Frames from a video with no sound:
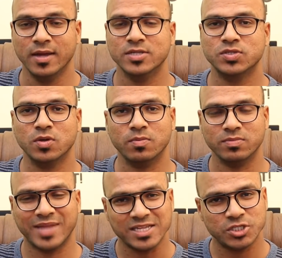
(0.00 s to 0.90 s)
So
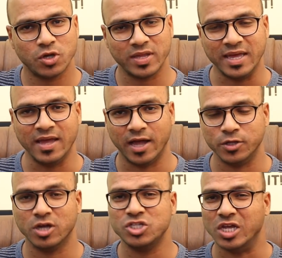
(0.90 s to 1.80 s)
that's your AR.
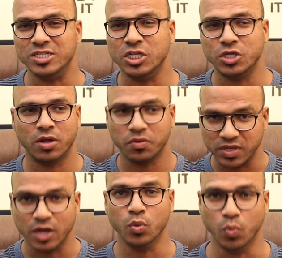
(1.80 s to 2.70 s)
You're changing your
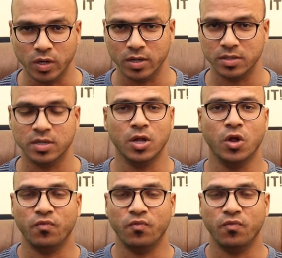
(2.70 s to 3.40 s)
real world